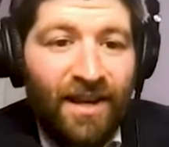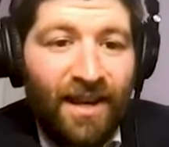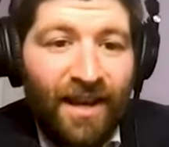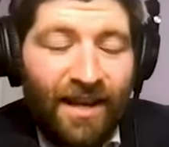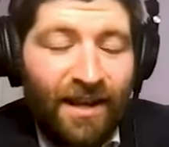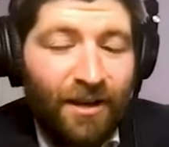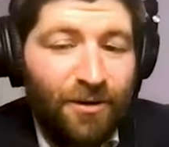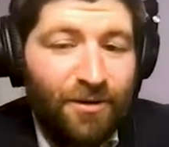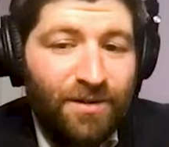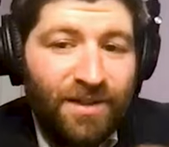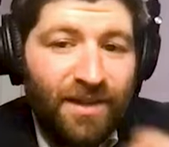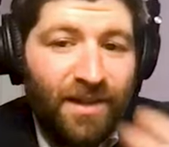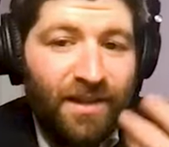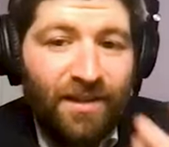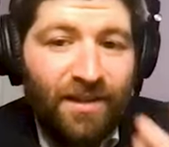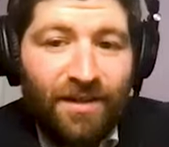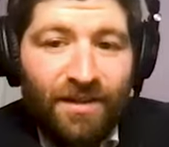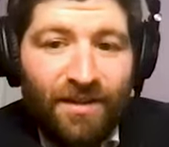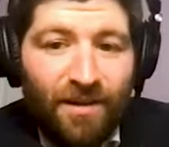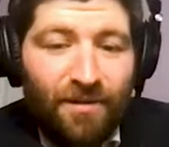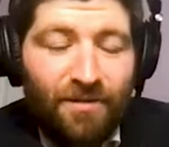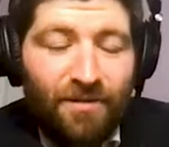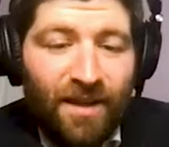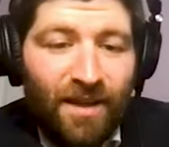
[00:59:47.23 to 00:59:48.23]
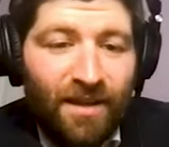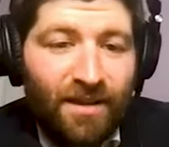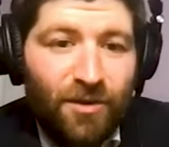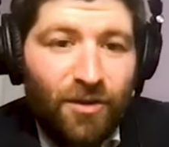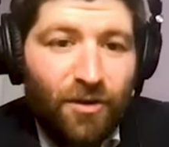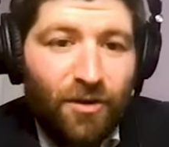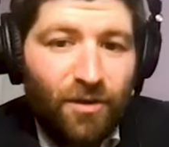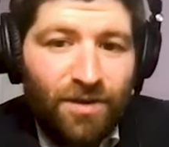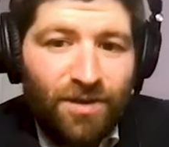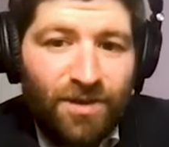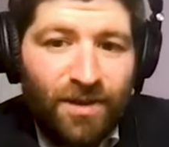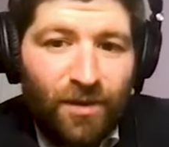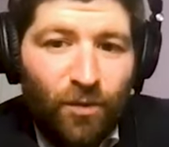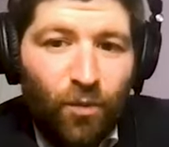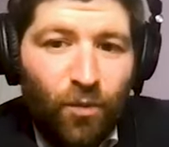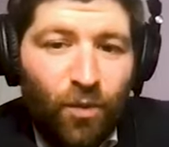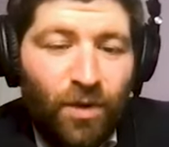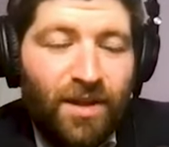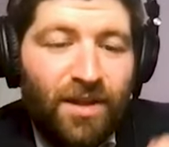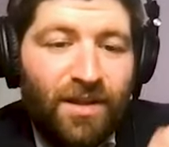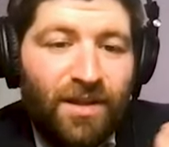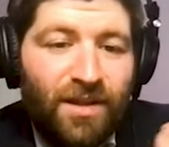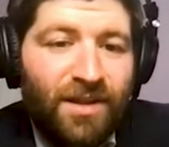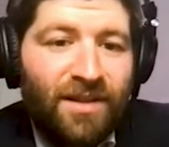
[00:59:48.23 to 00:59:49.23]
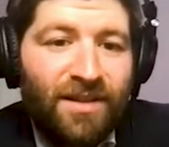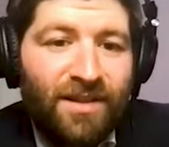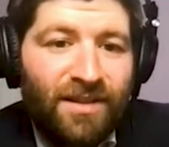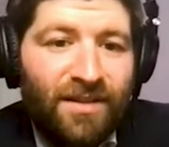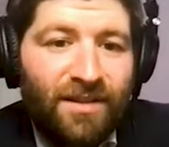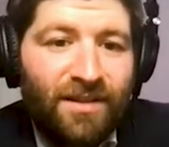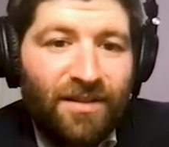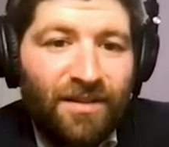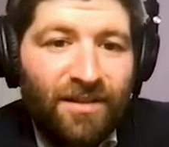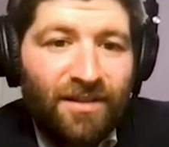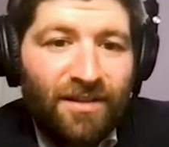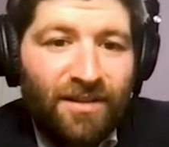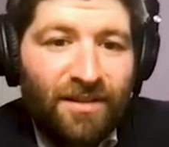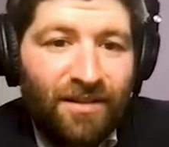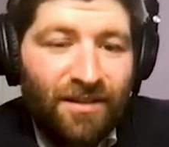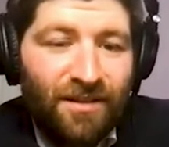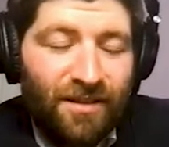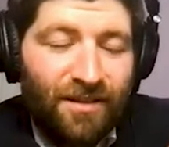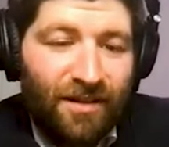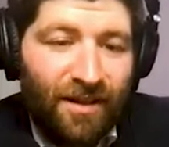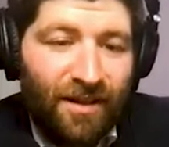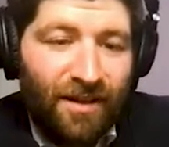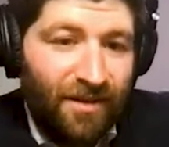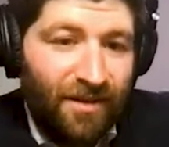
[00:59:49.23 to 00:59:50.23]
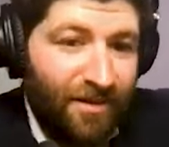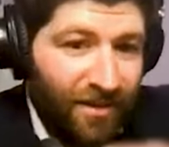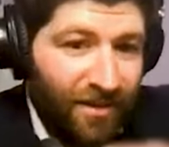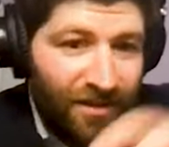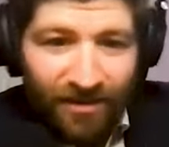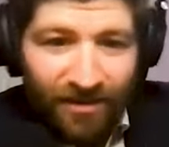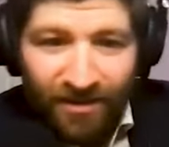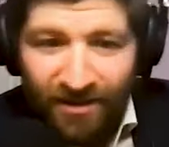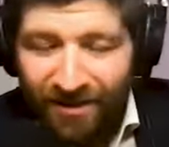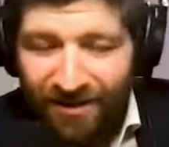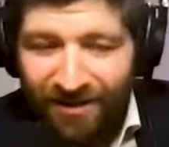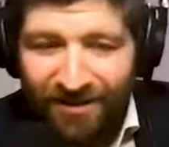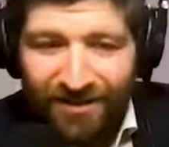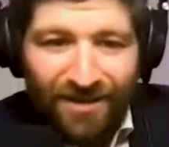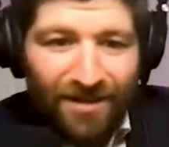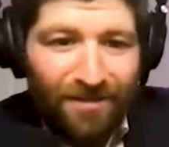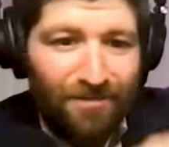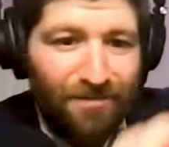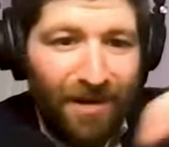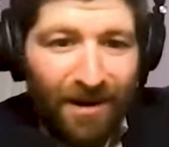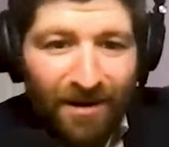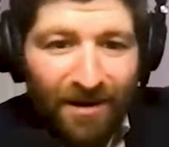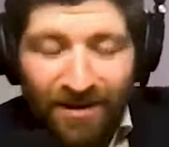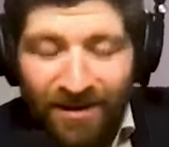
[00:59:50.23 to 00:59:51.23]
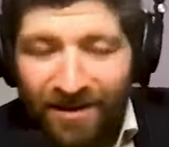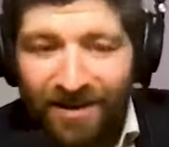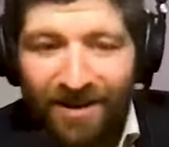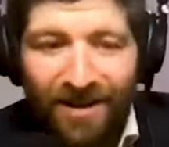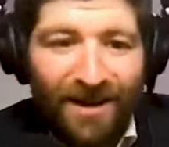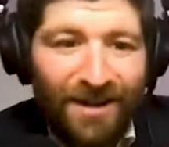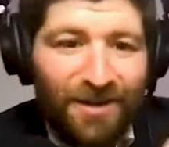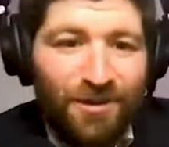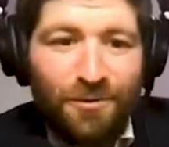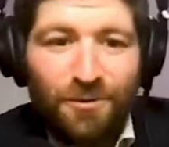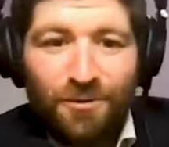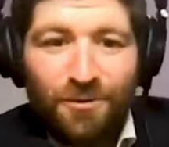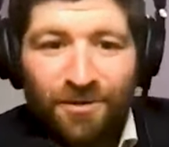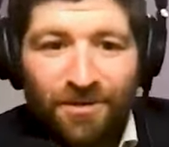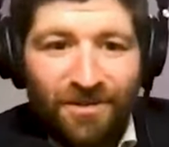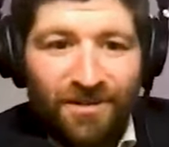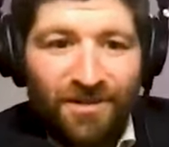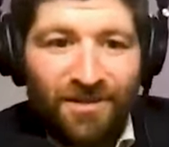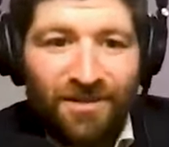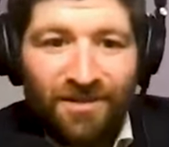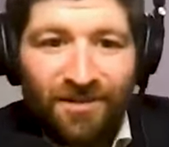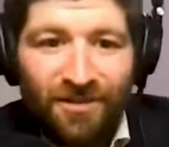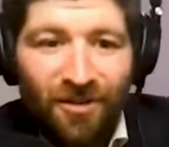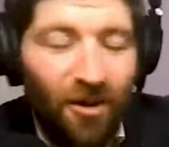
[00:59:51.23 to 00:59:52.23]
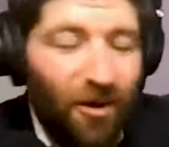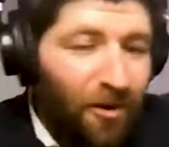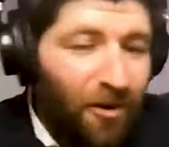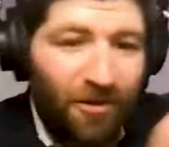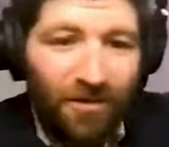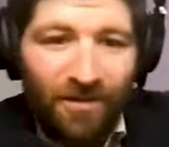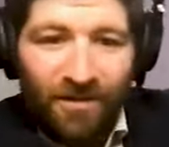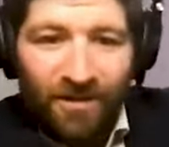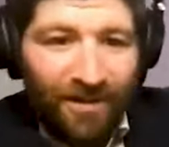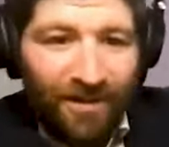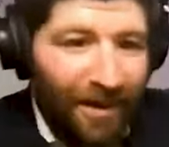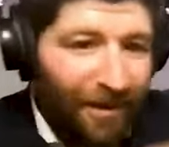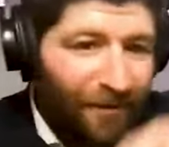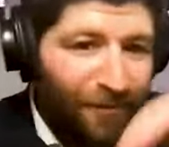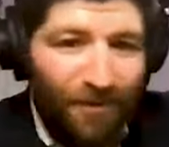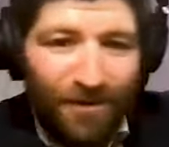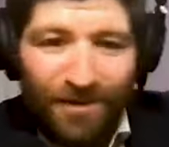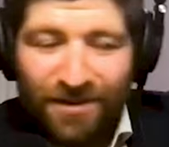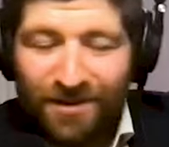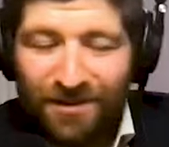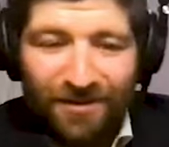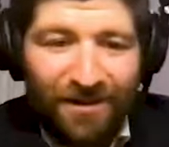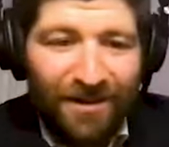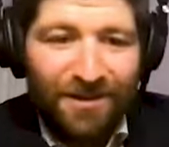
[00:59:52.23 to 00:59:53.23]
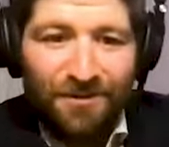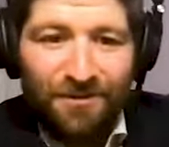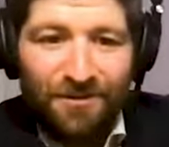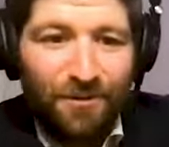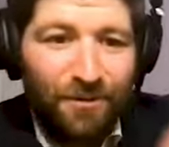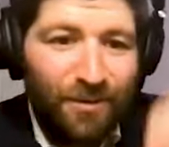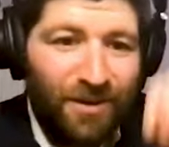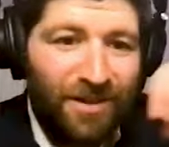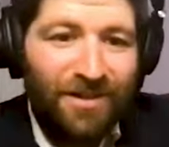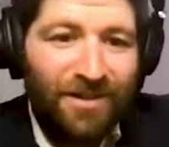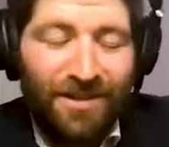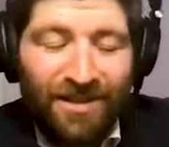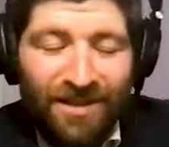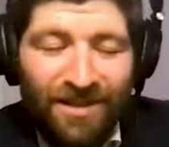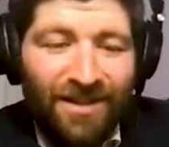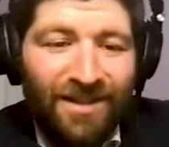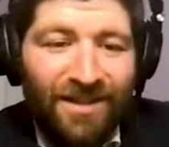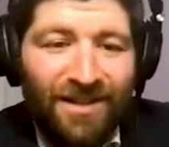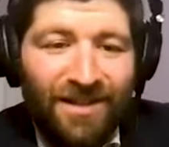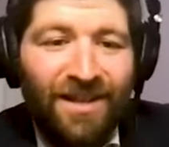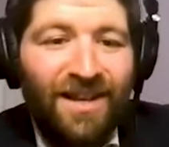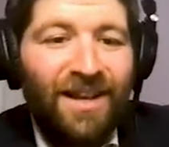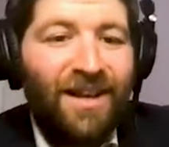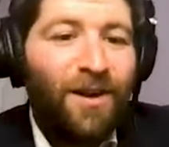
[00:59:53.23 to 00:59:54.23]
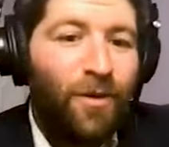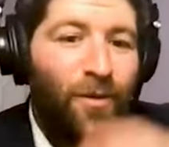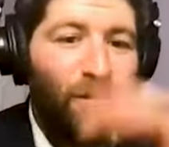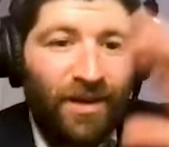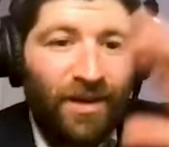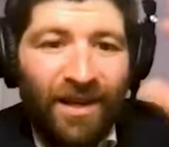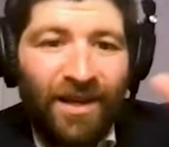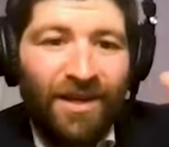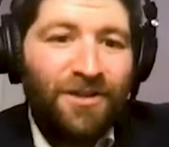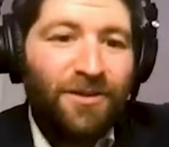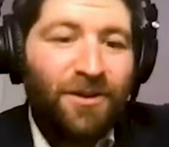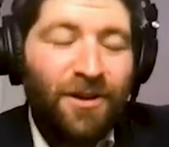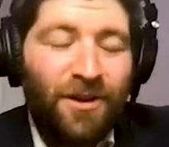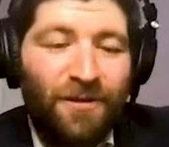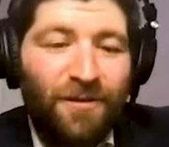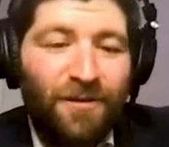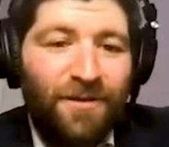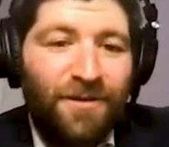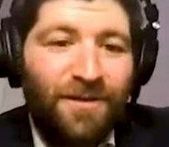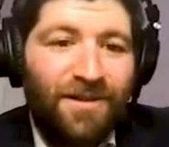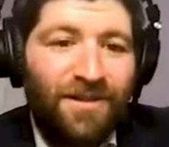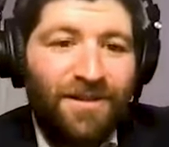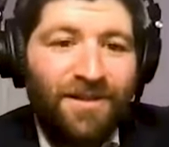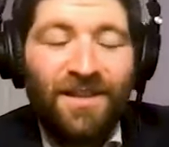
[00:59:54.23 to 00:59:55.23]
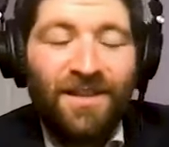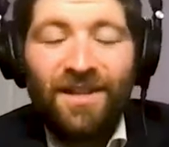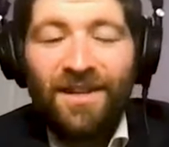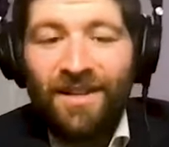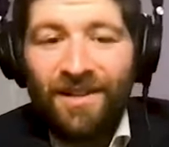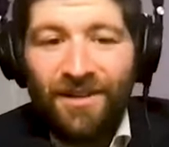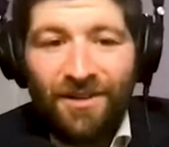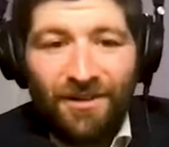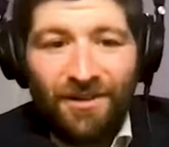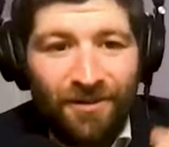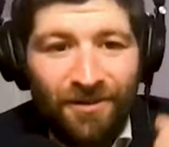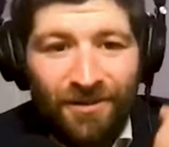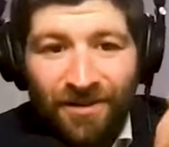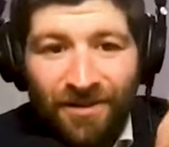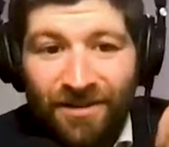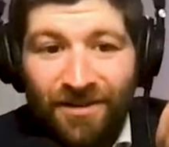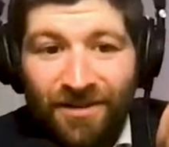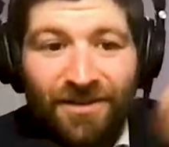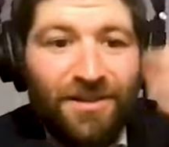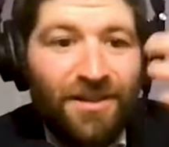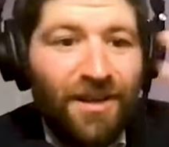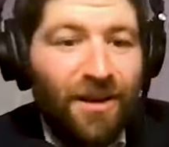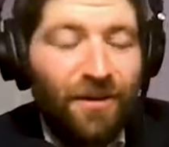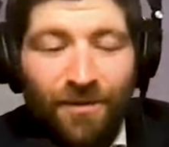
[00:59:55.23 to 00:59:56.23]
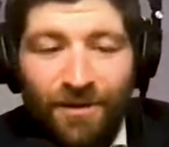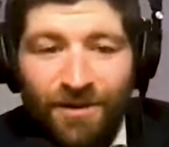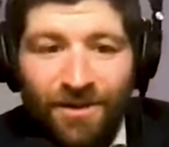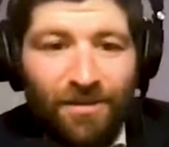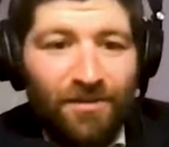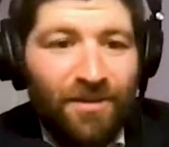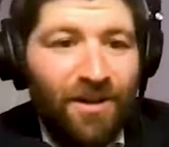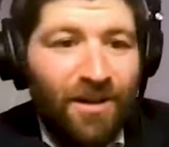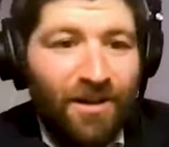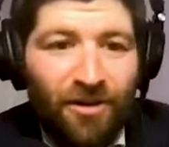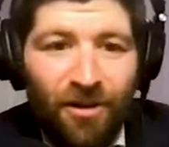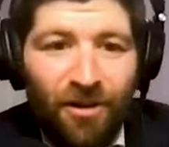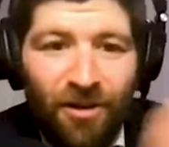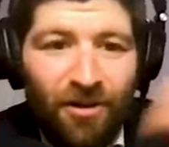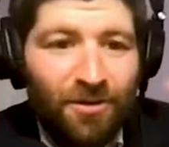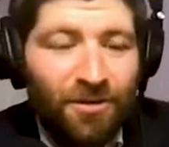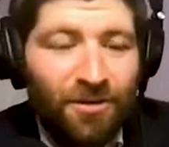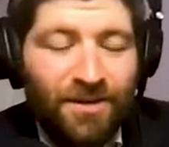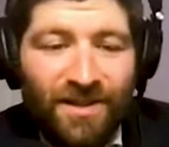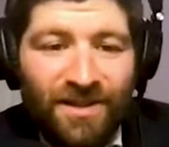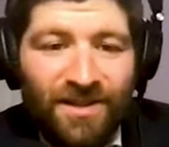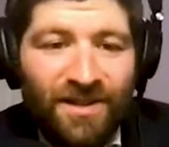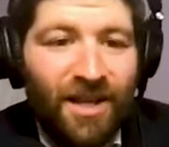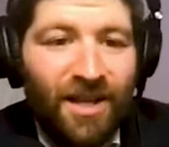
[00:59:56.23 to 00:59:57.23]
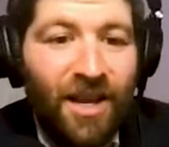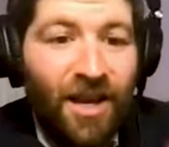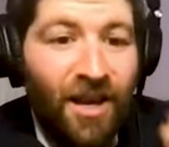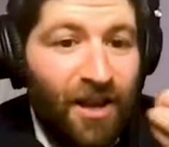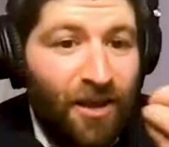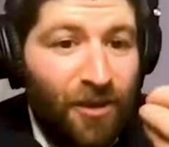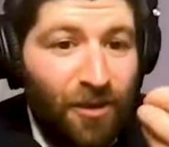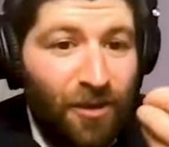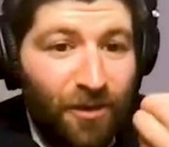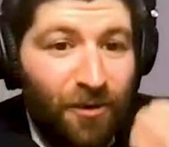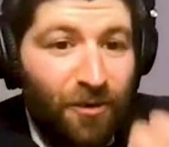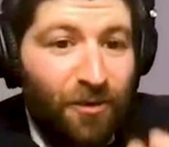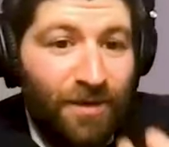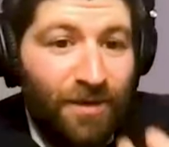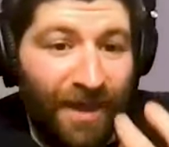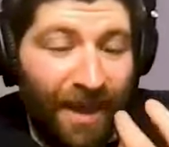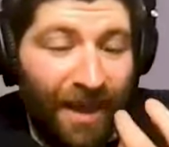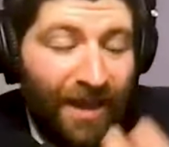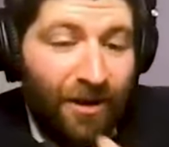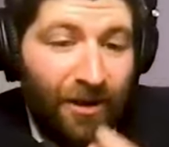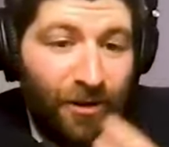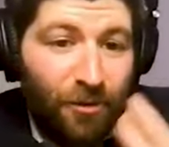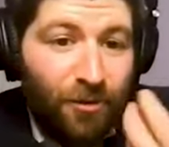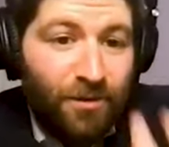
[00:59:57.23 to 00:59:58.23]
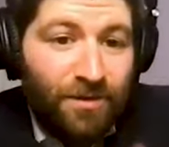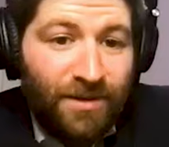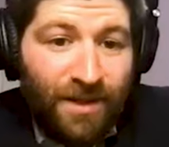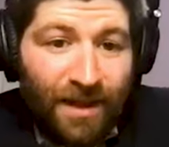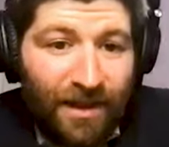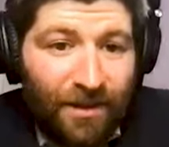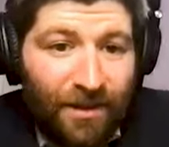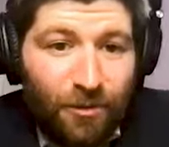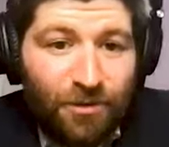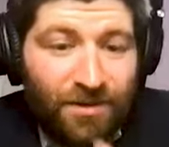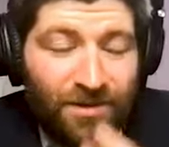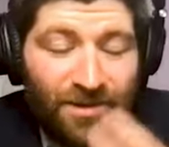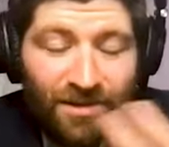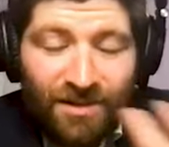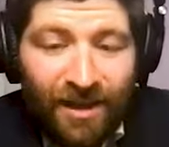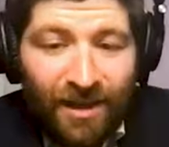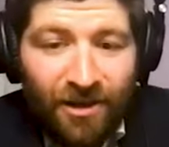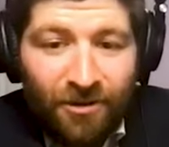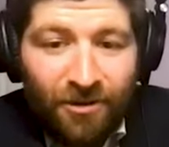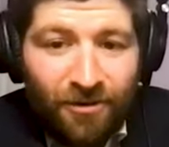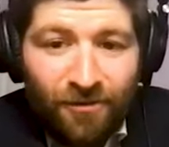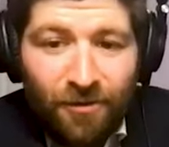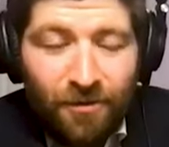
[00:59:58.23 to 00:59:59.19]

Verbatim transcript: and I was telling them that you know it, we need in, in the, the, the, American high schools, all, every single high school, we need what Aish offers, you know, and the Discovery Seminar and all those things like th- that, those, those care yeah.